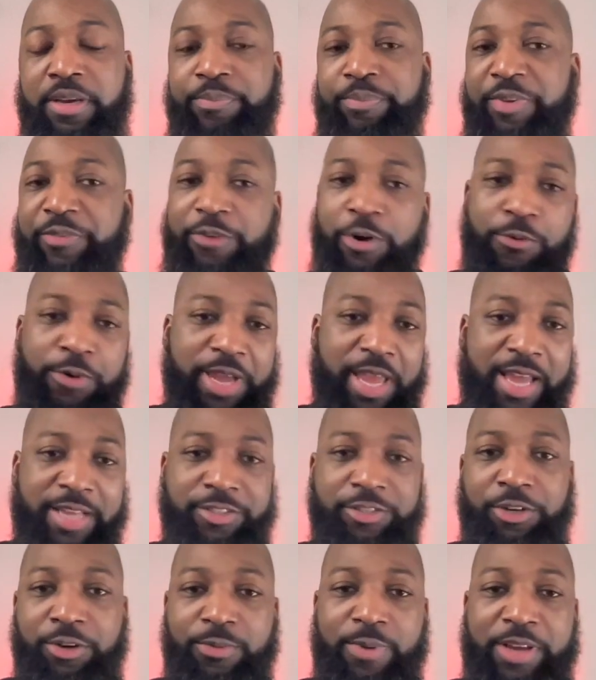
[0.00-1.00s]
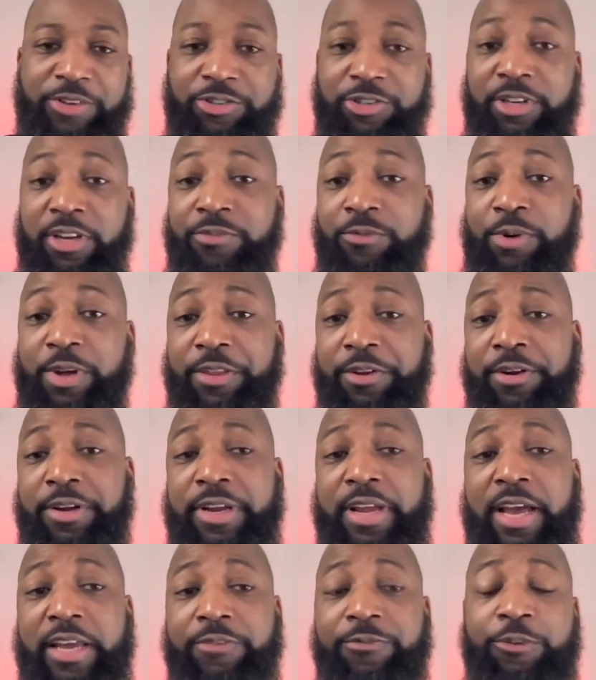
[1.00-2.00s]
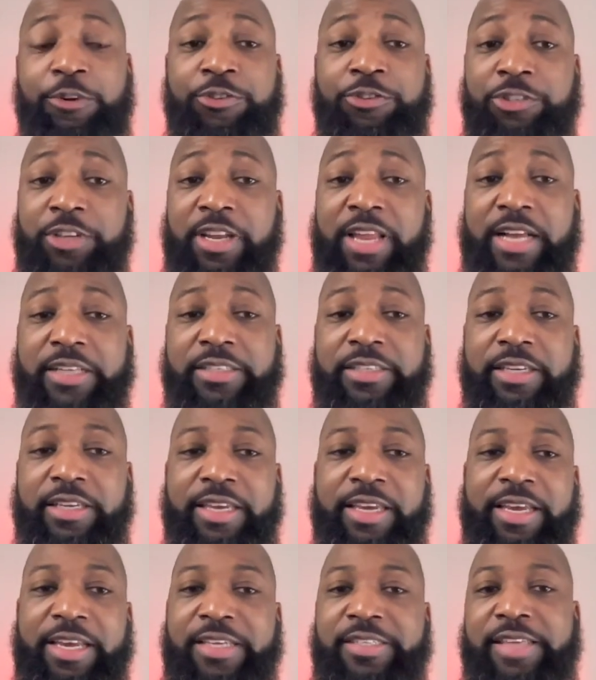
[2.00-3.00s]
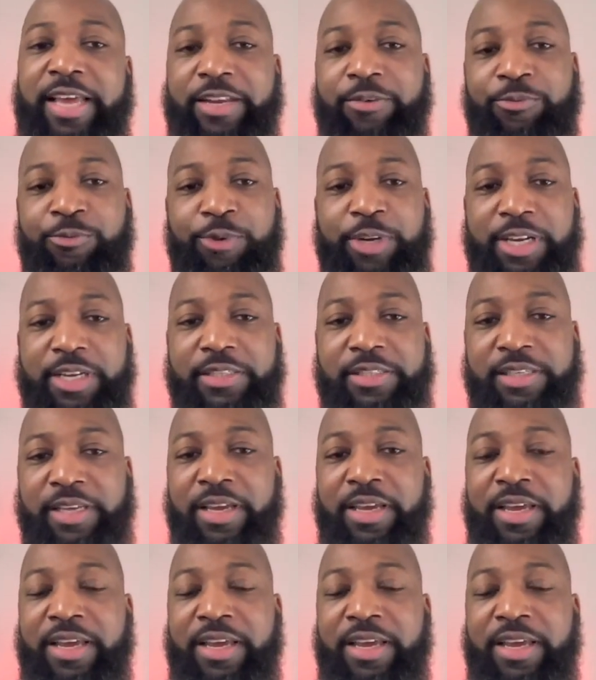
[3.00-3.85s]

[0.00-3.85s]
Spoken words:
Before we answer the question of whether or not Virgin Galactic is at risk,